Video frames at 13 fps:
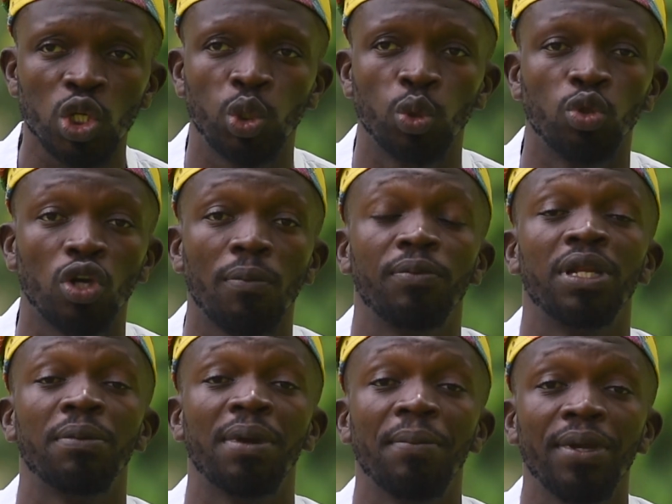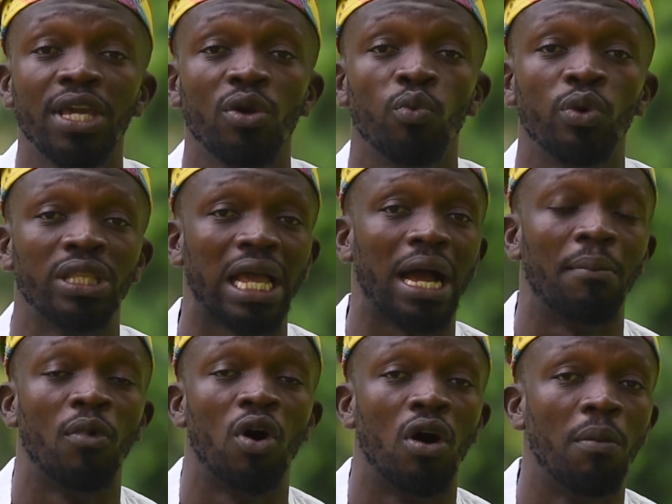she'll drop the baby with
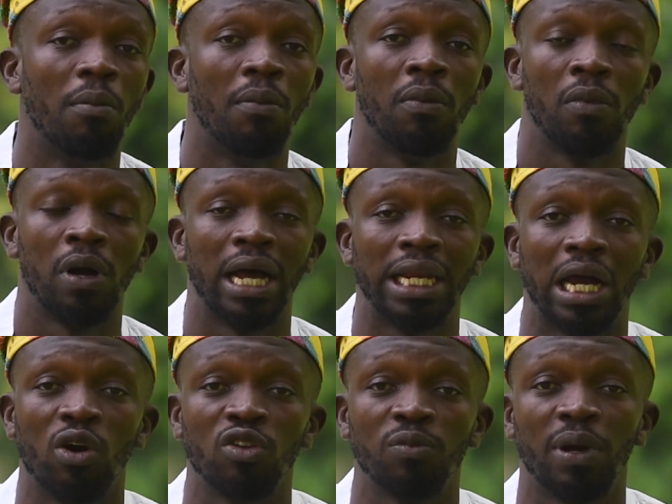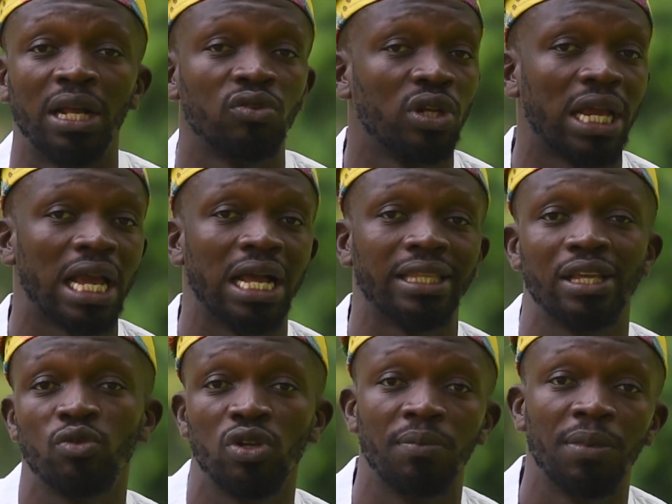her mom and her husband so they can
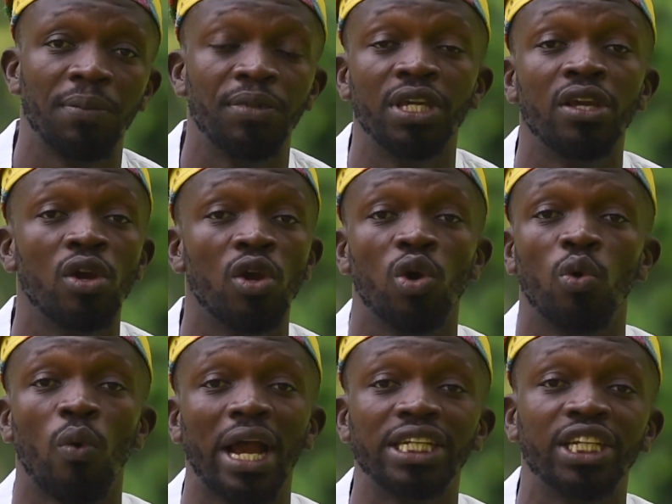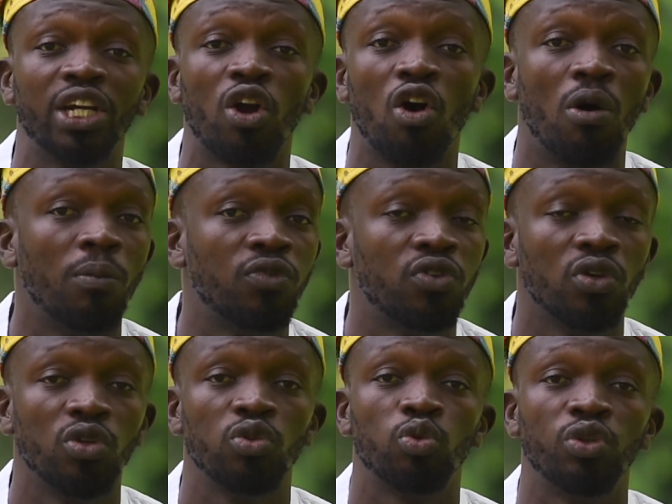attend to the baby while she comes
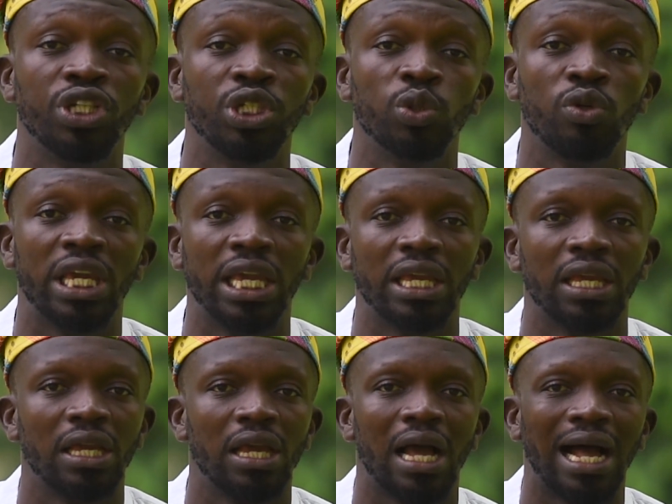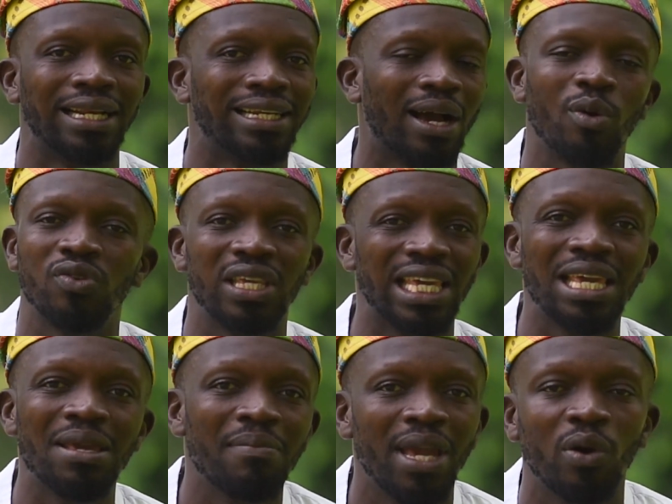to the UK. And that was
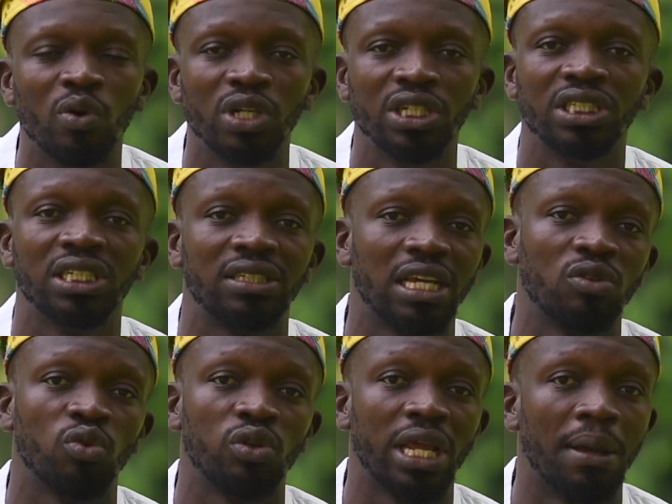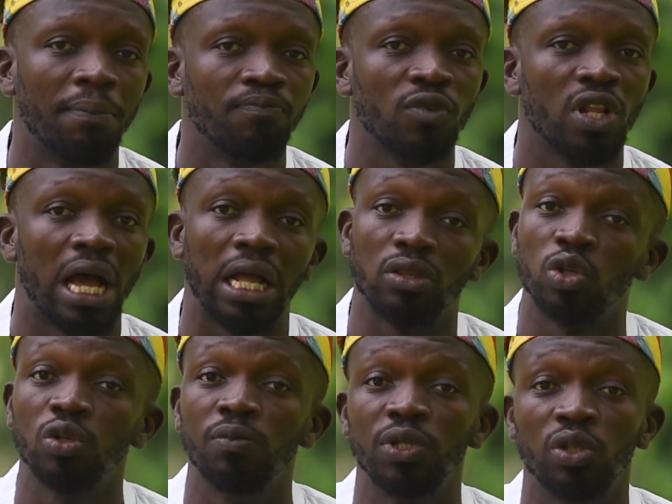the email she sent to them. And
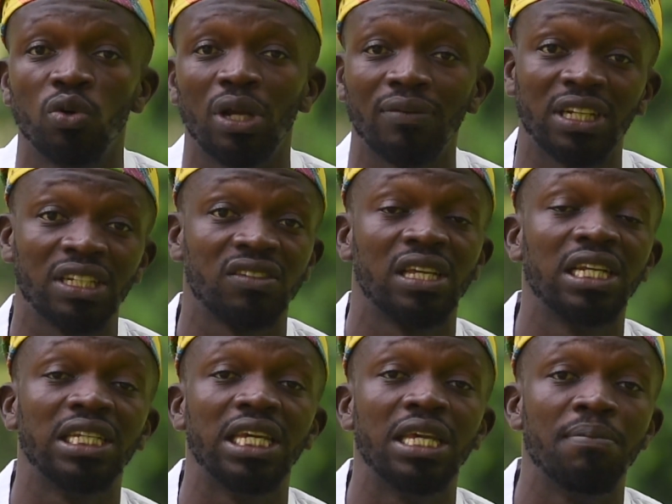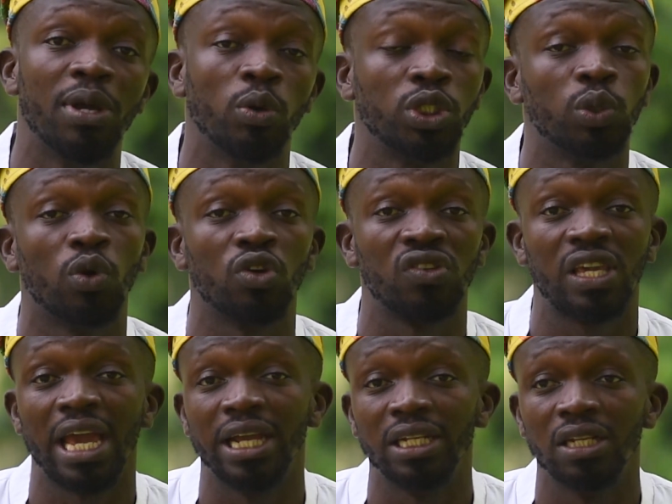truth be told, after she sent the email, she was
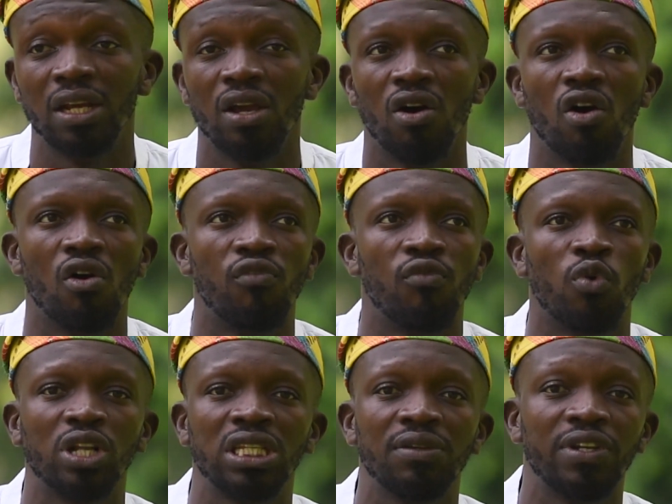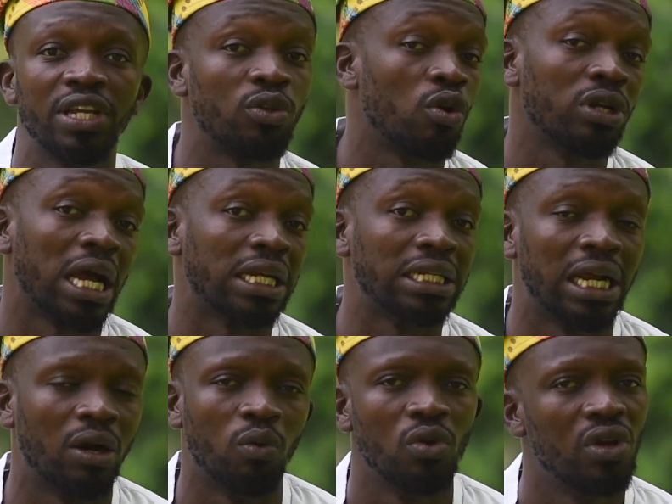scared of what if they turn her
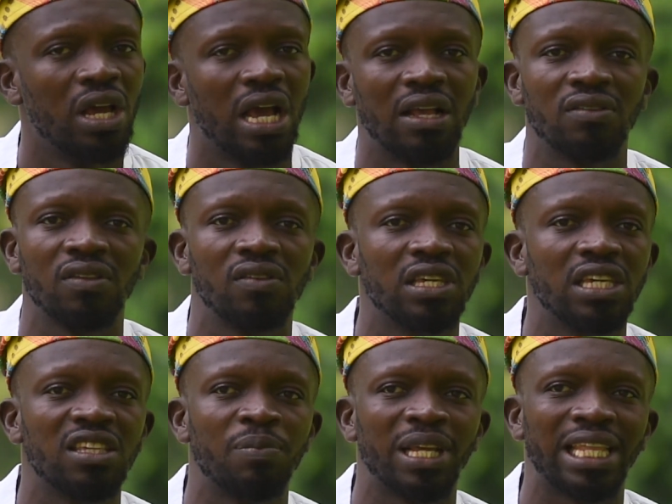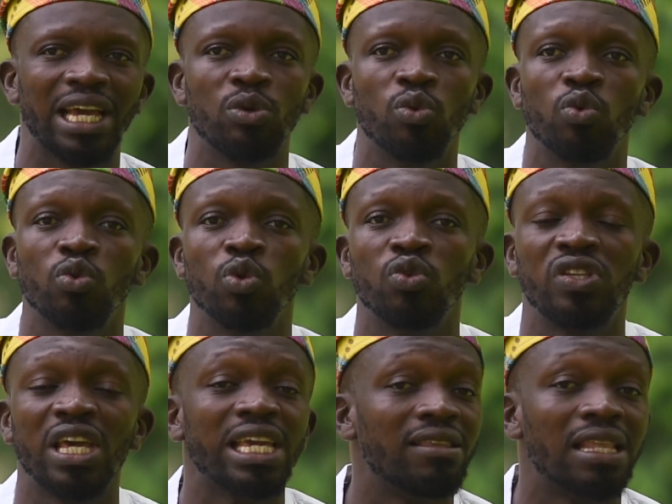down. I said, see, it's better you
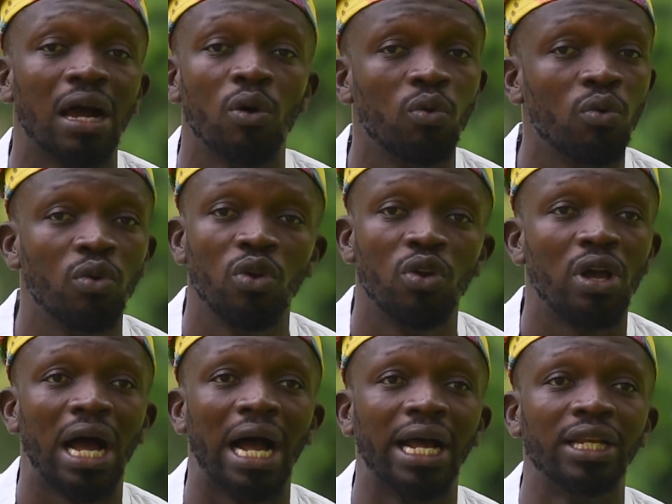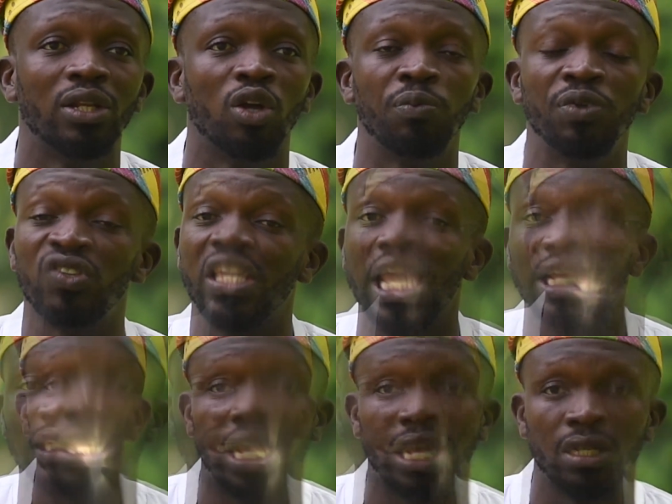say it now and not be
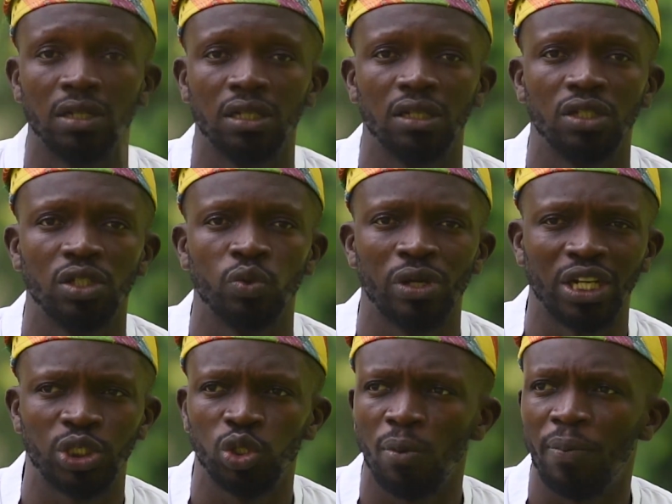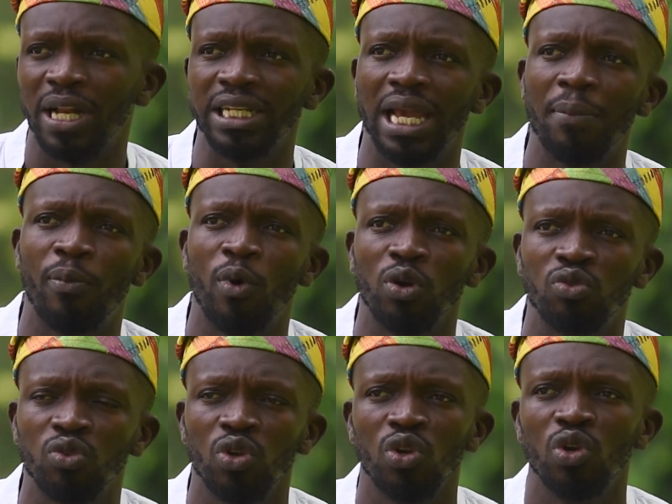scared and you not show up at the
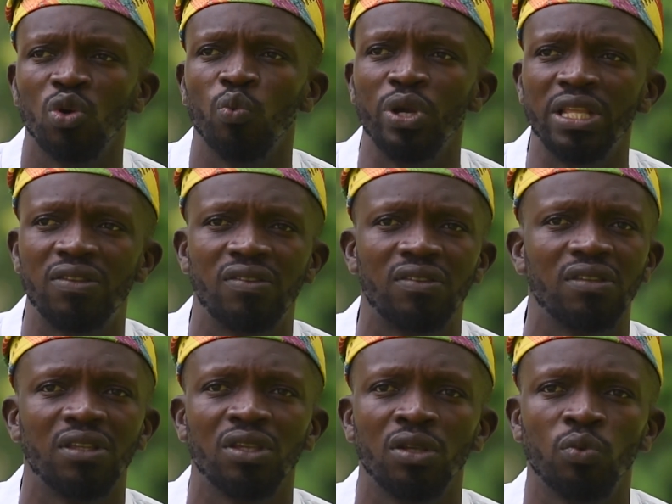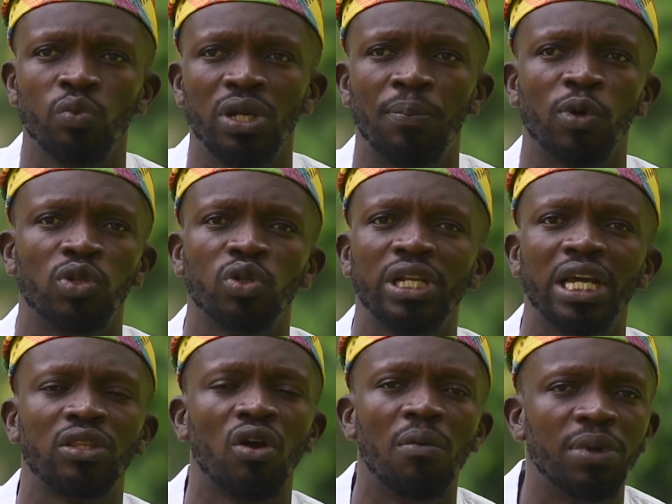airport with a
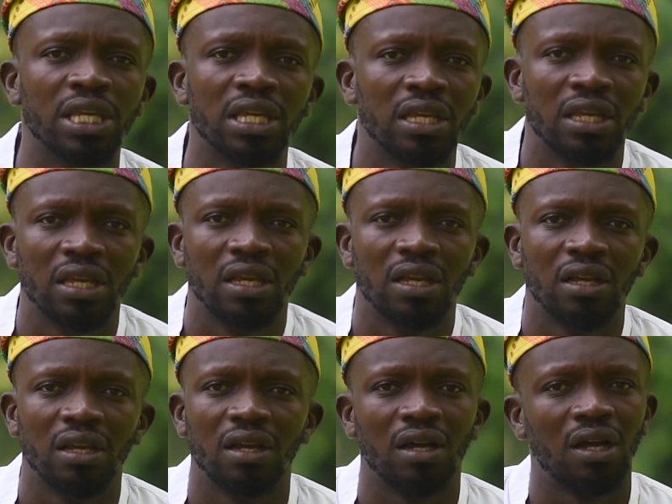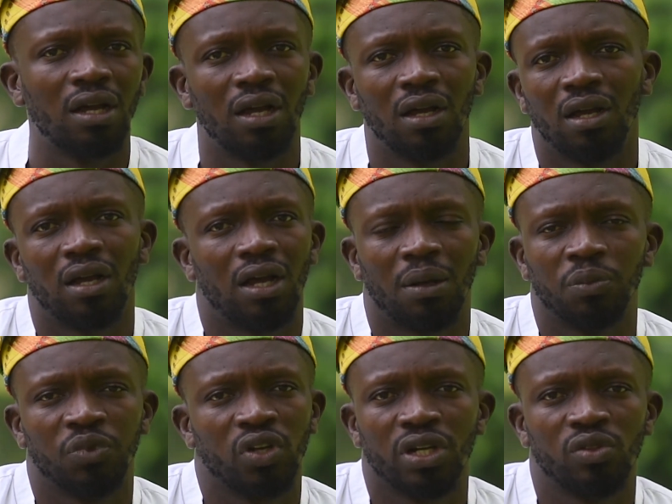protruded tummy.
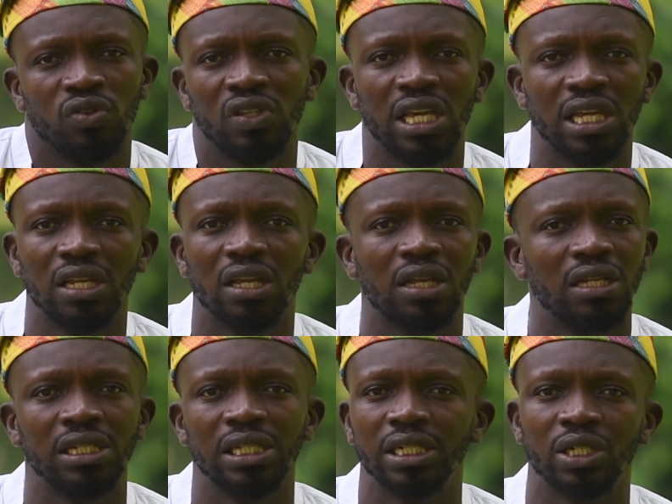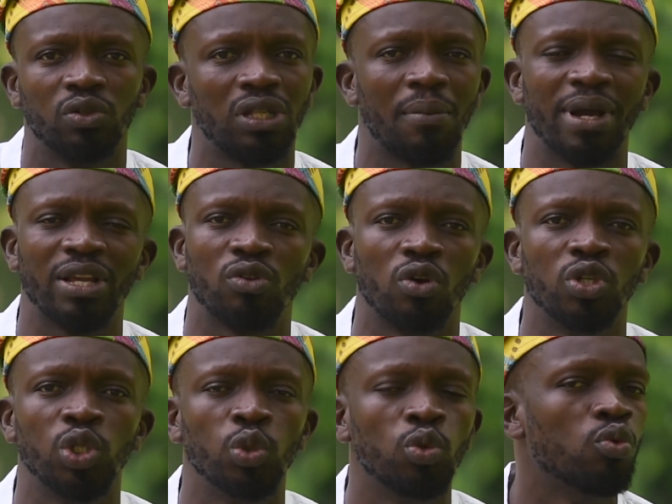I'm sorry to say, the recruiter might
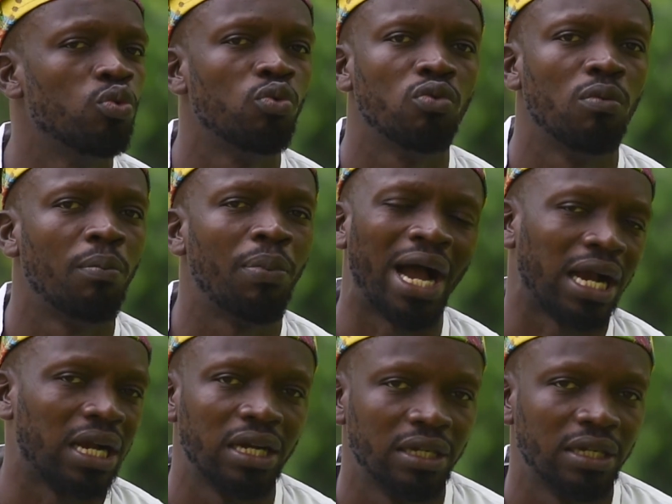turn you back.